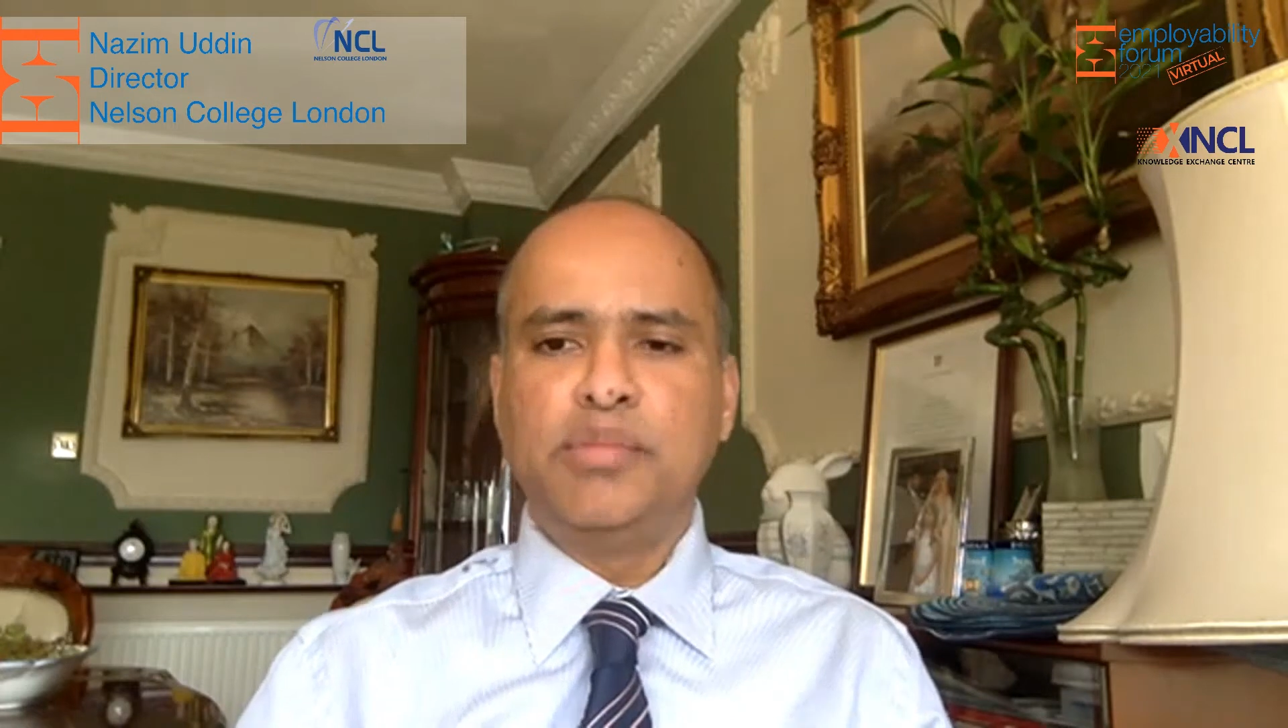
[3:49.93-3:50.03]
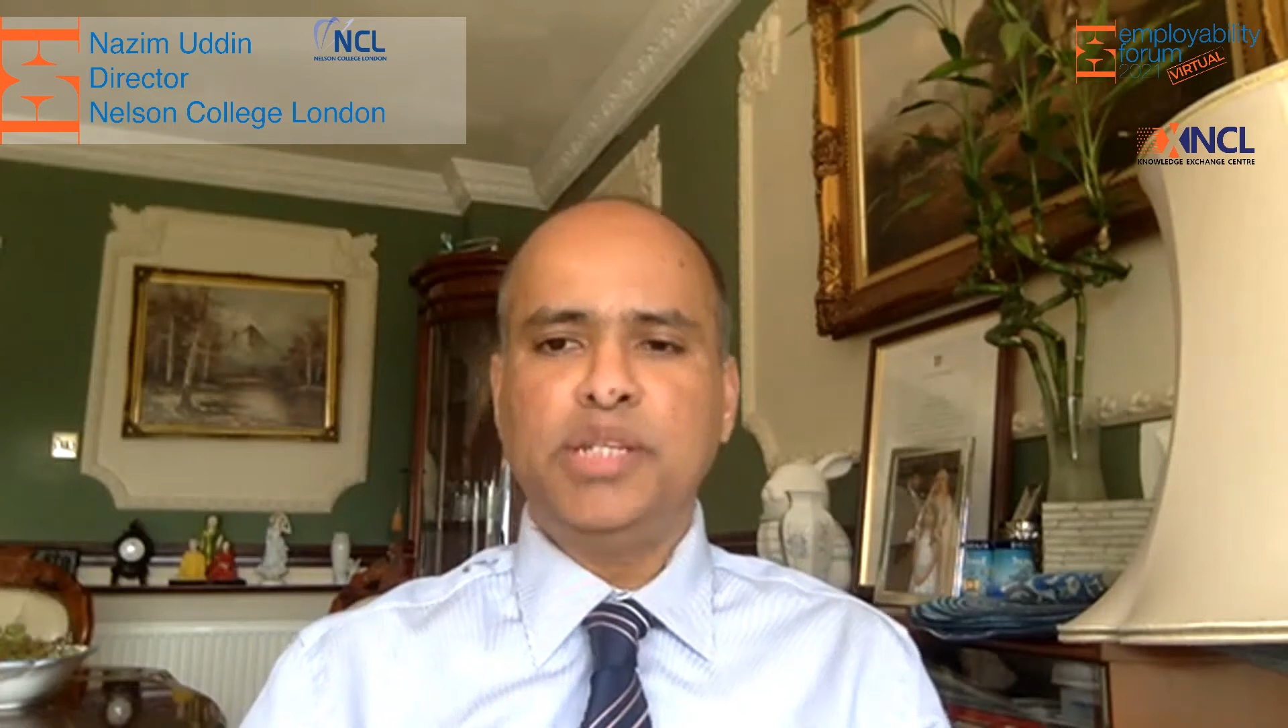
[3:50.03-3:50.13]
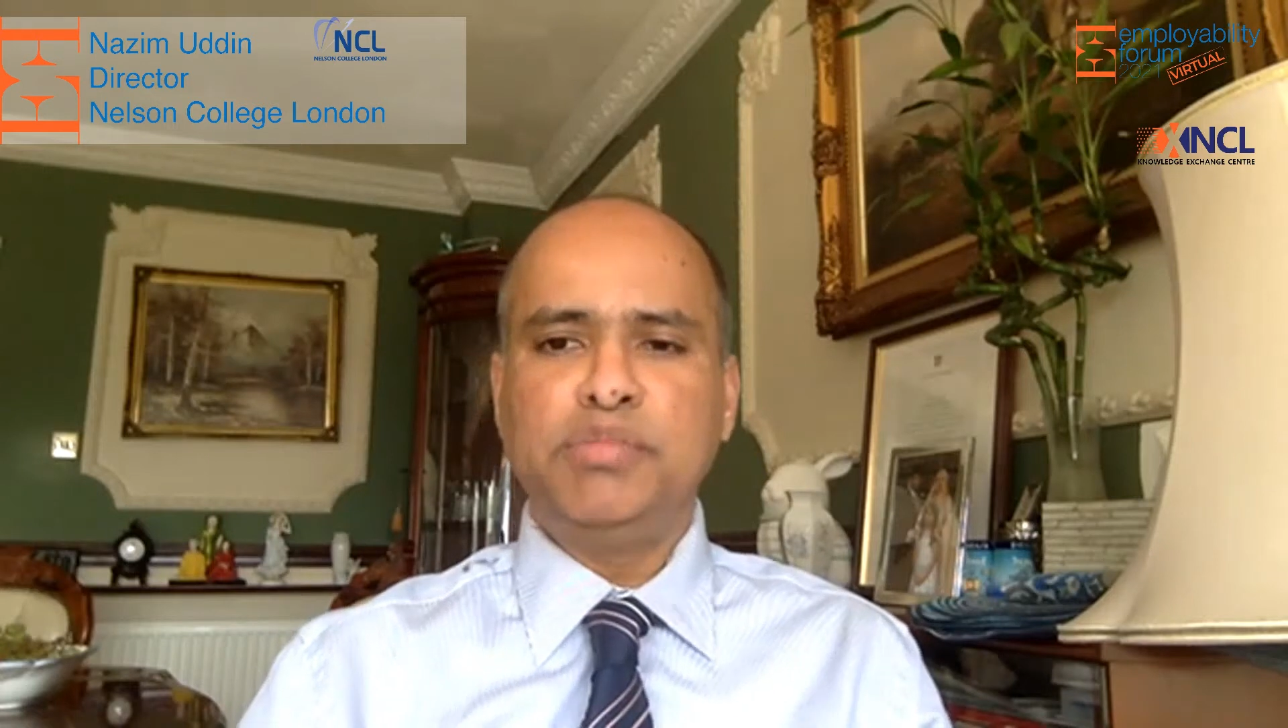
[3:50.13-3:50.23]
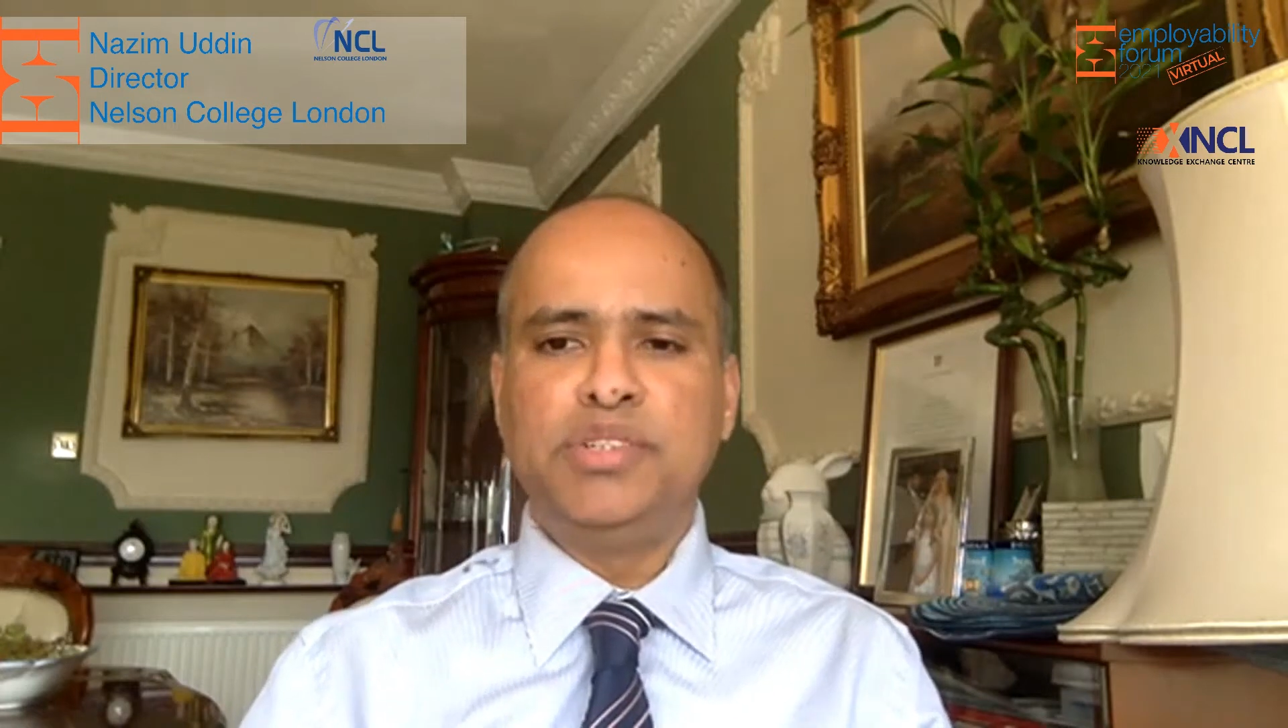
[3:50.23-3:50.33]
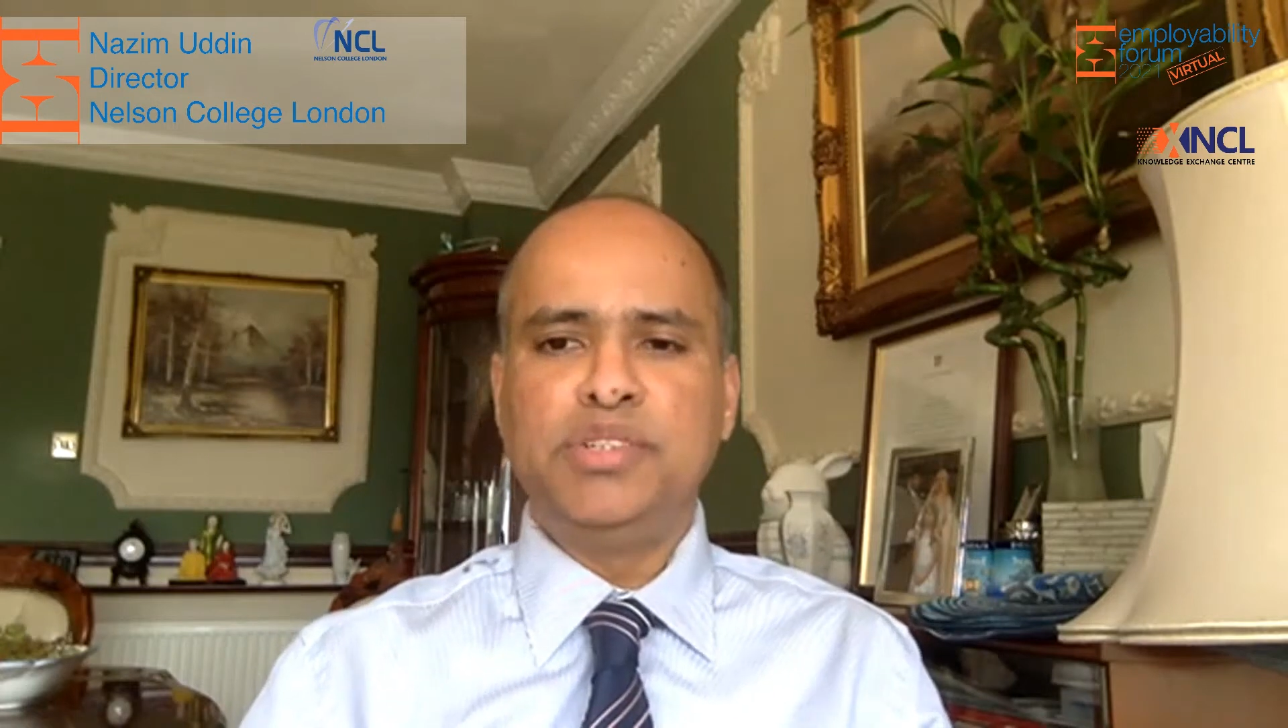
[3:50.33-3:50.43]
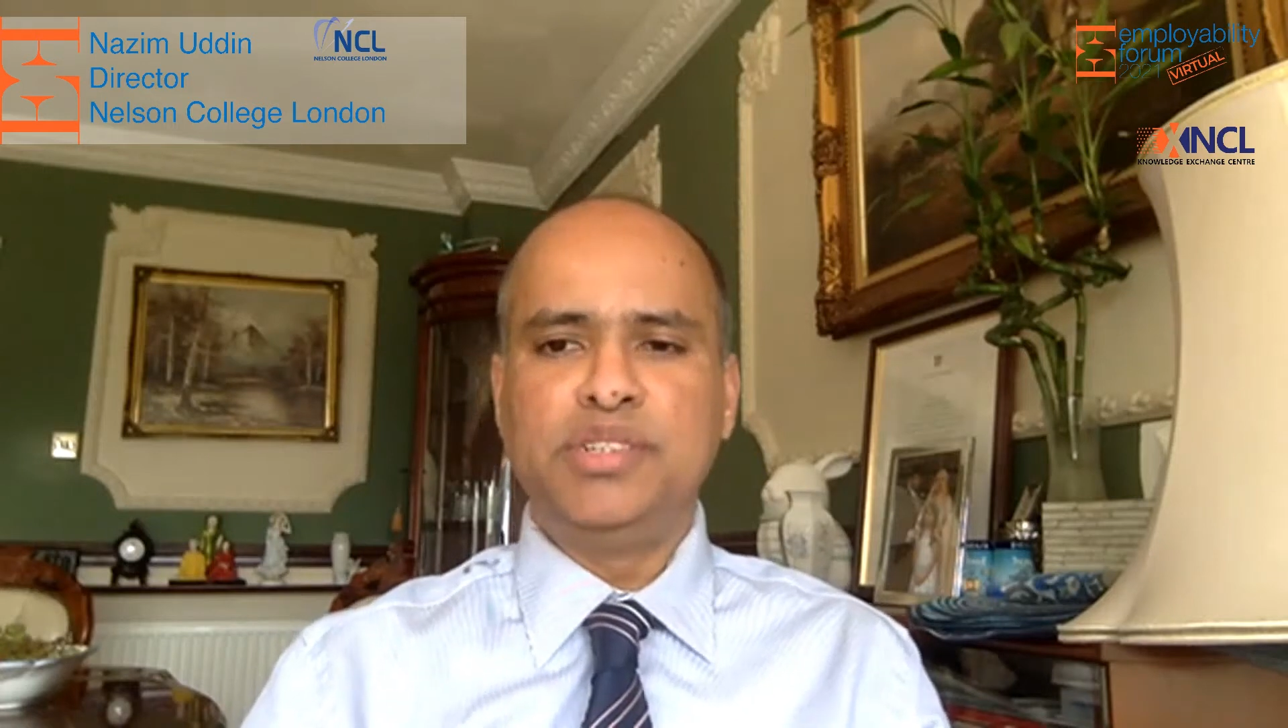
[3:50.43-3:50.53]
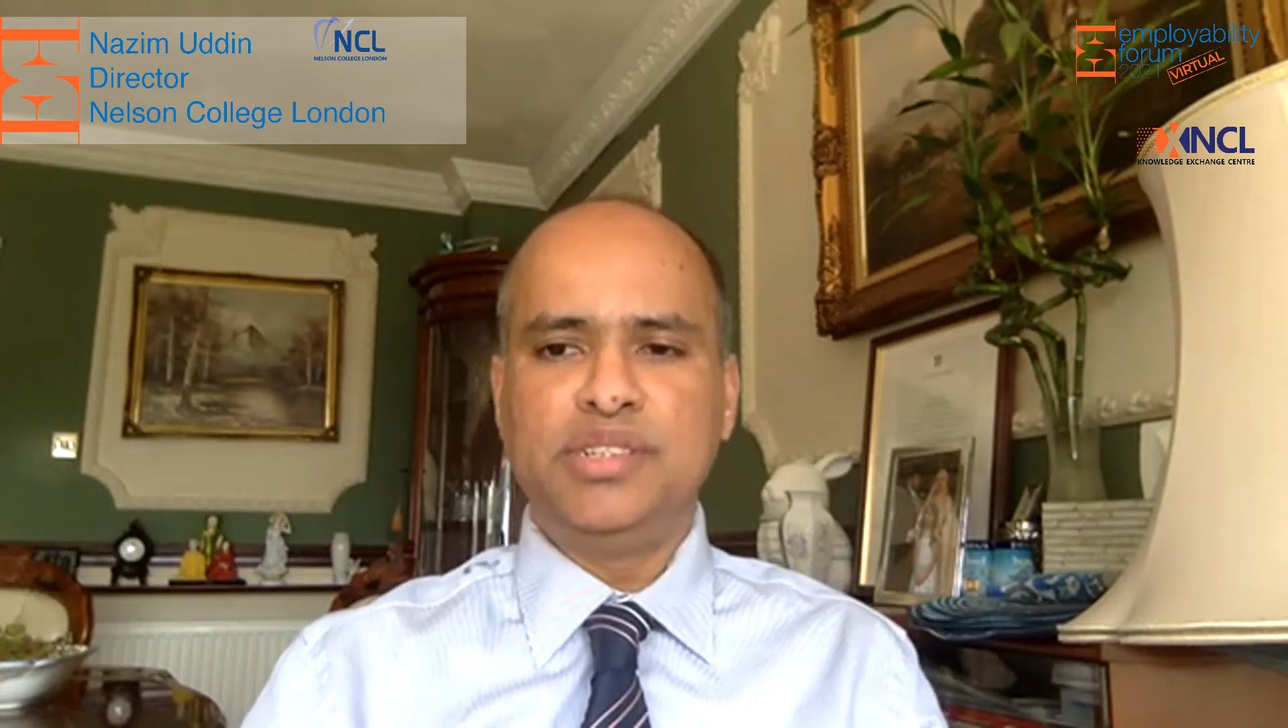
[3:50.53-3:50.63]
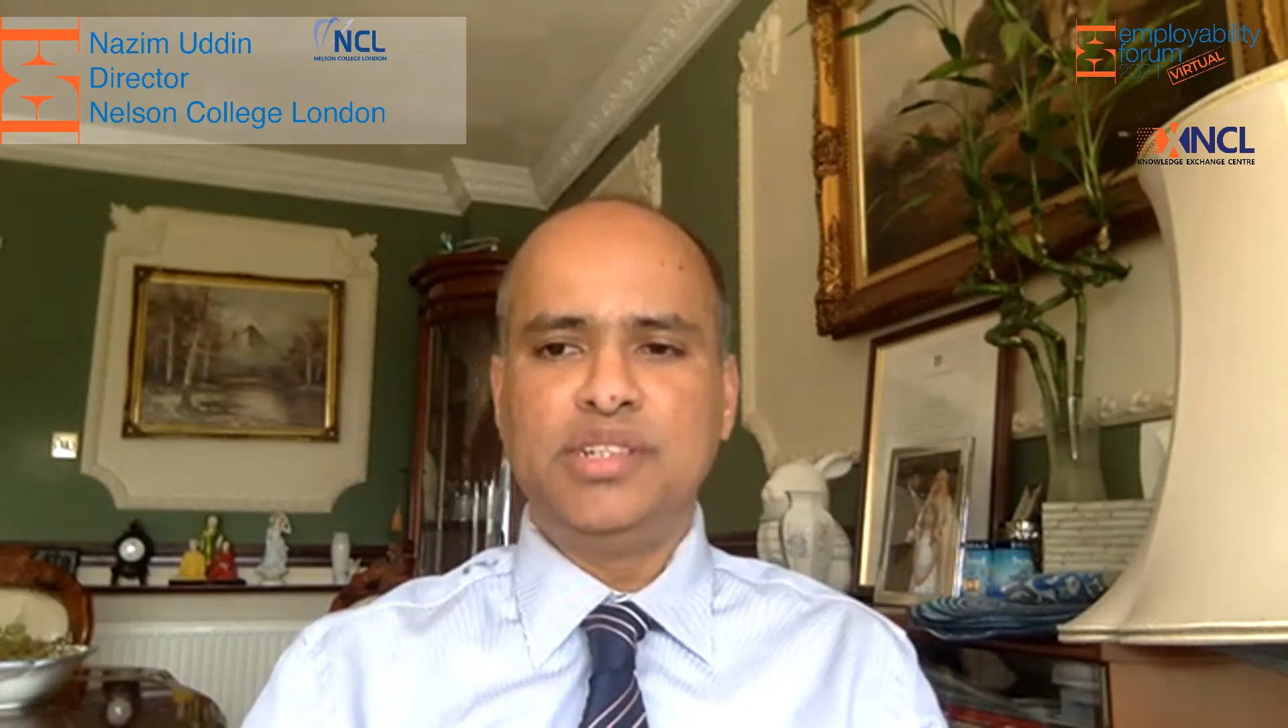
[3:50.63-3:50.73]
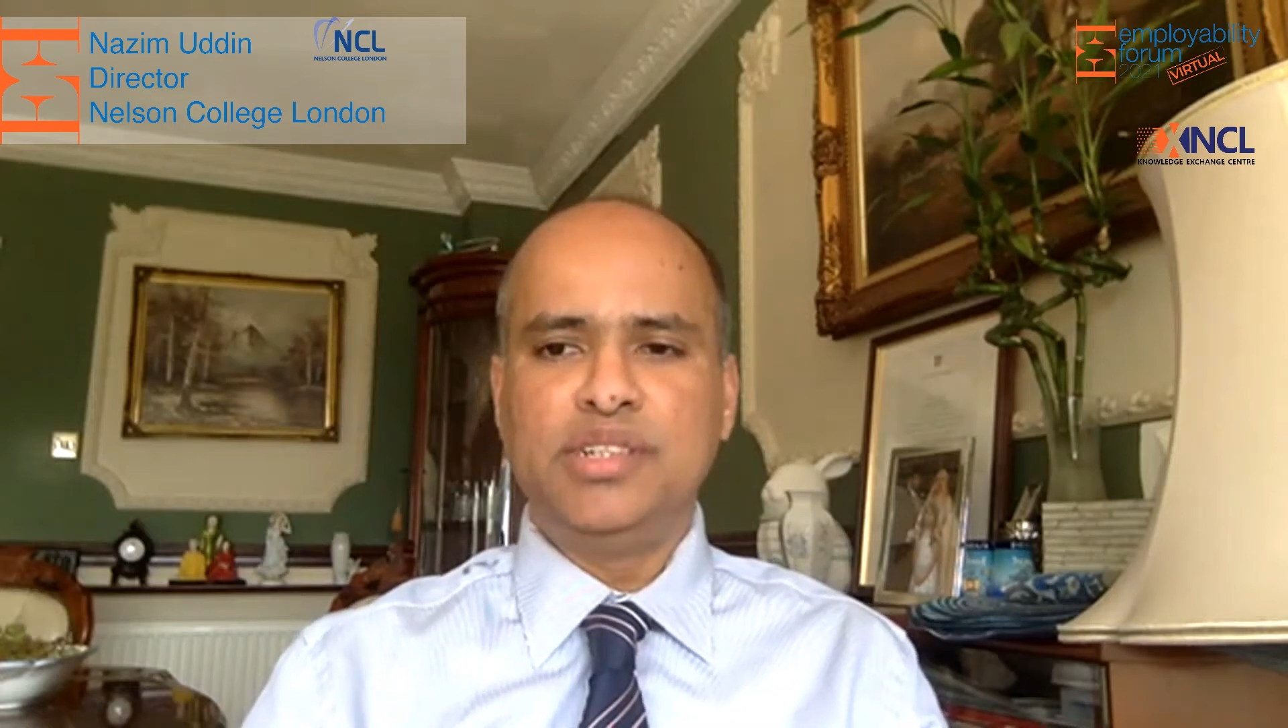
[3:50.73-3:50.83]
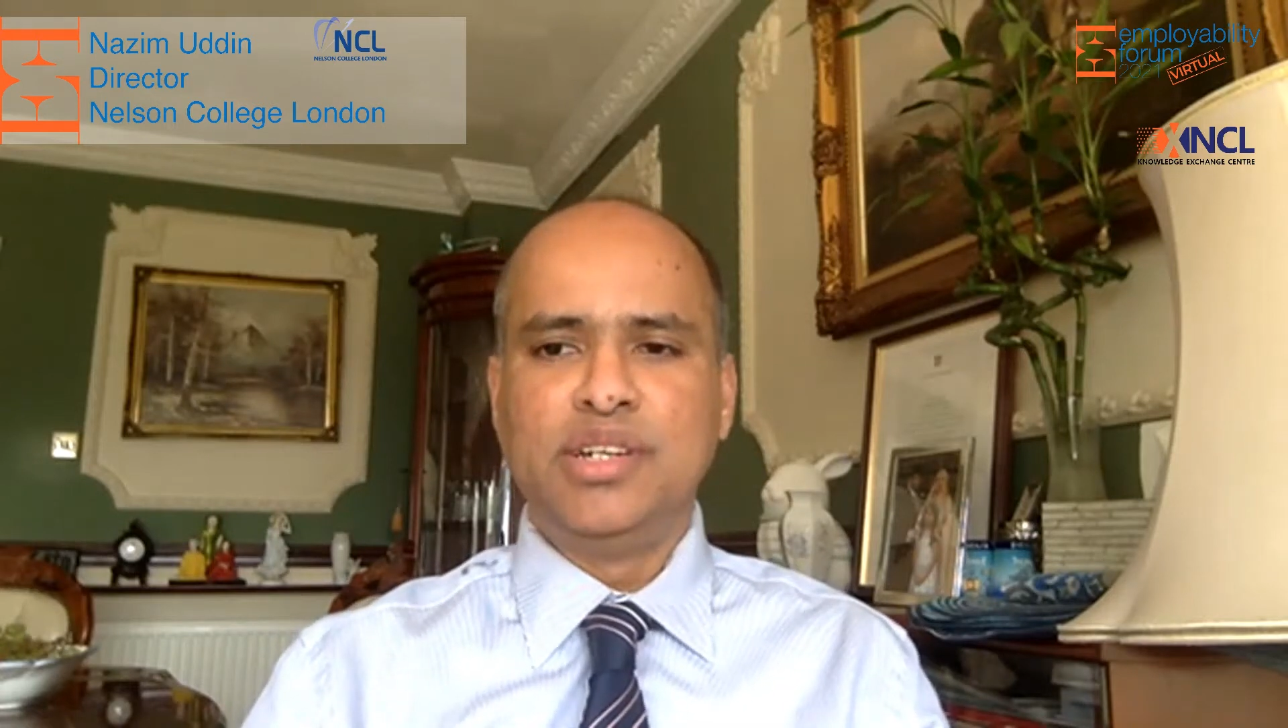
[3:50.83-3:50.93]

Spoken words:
commitment